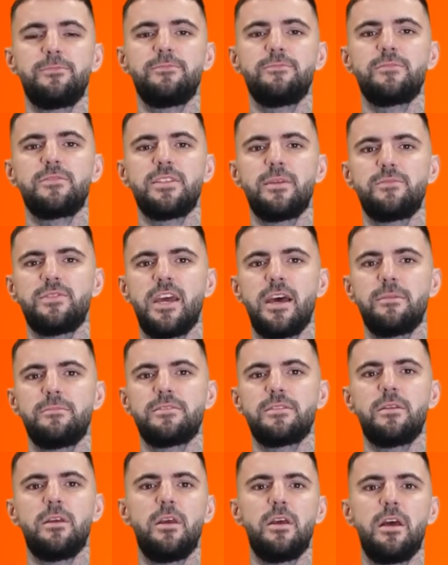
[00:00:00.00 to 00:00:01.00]
Sometimes,
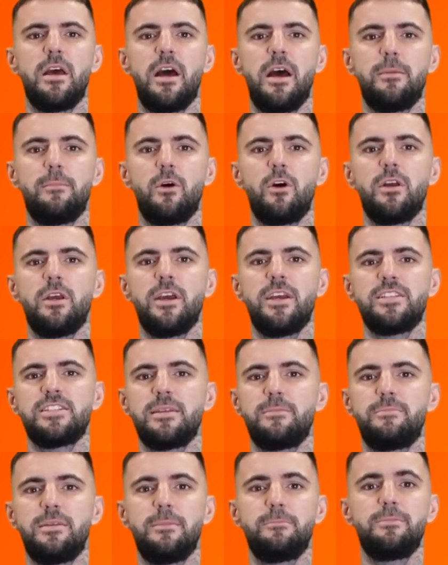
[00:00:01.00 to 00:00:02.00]
a boiler is
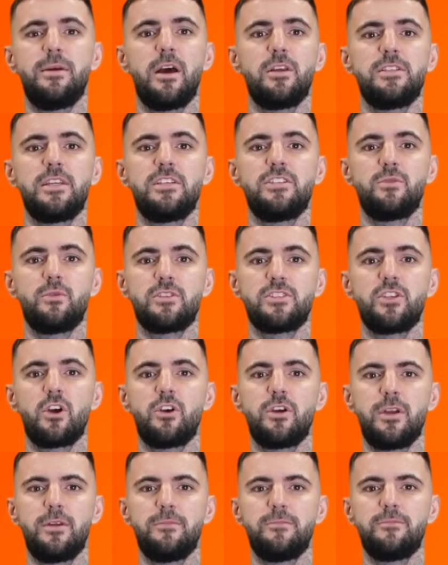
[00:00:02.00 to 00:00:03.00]
simply plugged into a
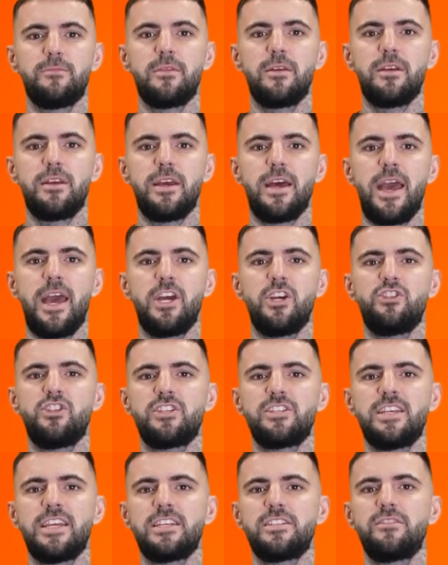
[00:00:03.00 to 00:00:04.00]
socket, and you
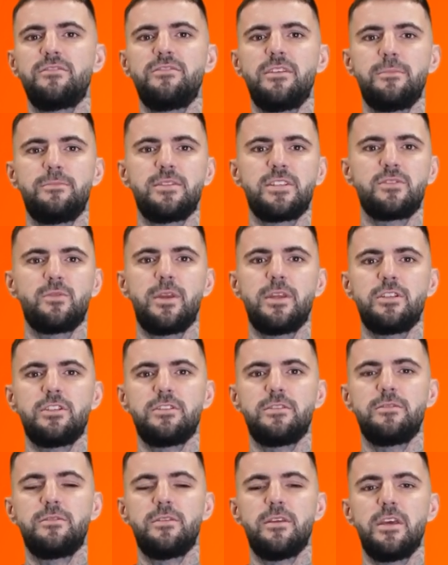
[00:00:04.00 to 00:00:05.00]
just need to flip the
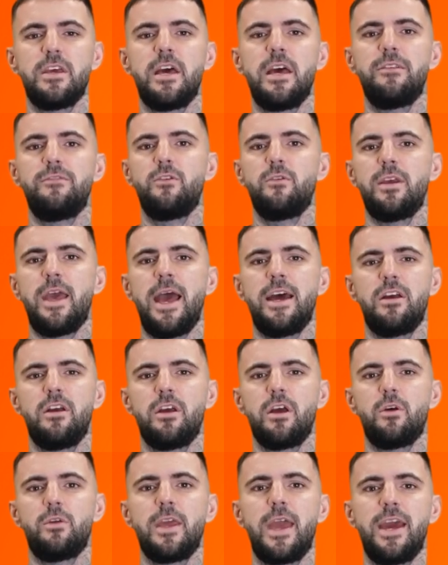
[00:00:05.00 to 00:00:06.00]
switch. If you cannot
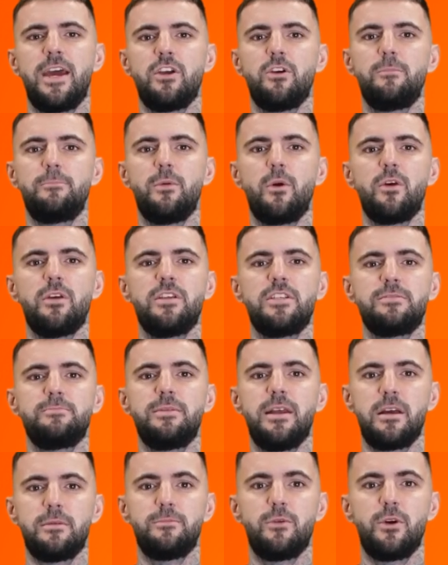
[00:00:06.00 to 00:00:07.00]
locate your boiler's
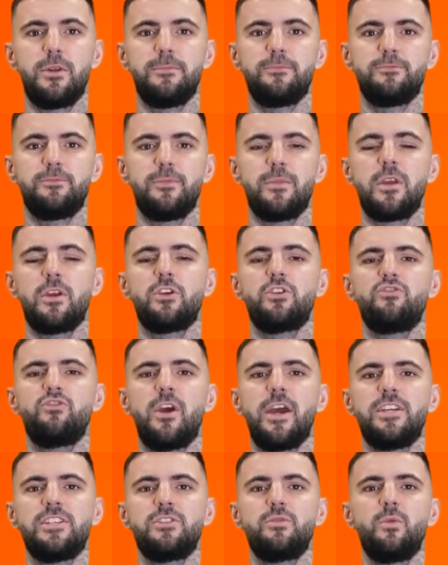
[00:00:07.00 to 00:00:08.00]
plug point,
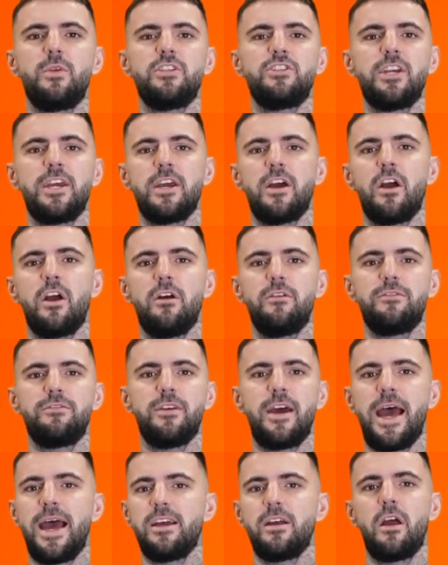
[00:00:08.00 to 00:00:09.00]
try switching it off
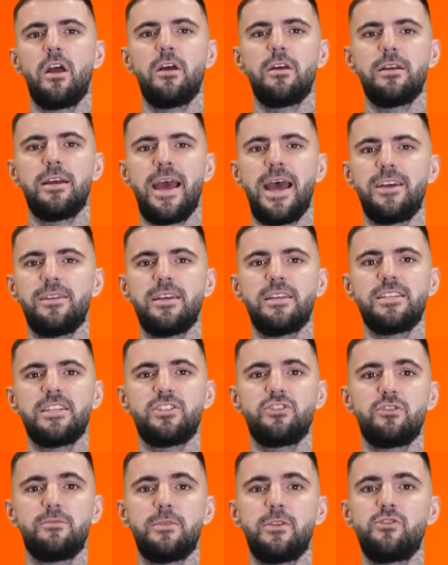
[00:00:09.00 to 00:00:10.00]
and on at the
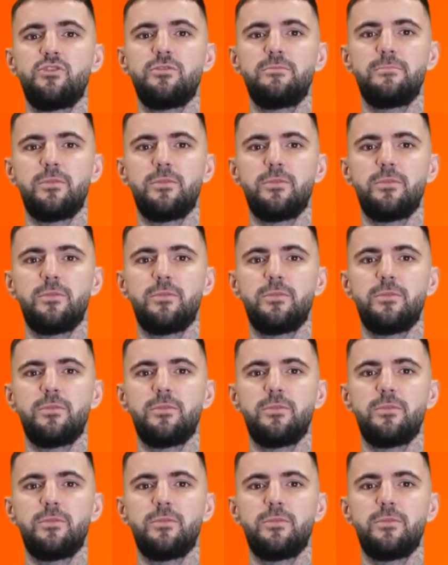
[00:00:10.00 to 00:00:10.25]
distribution